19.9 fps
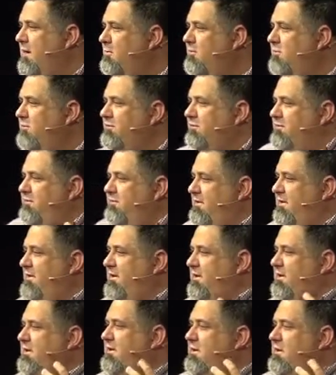I was
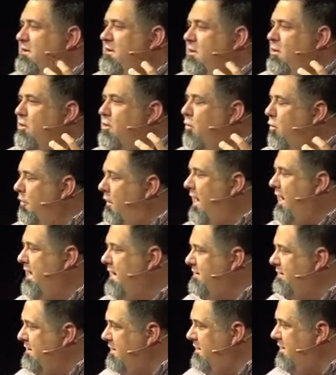sitting
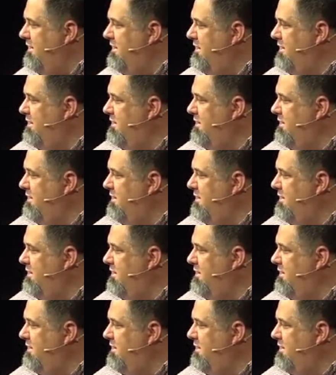quietly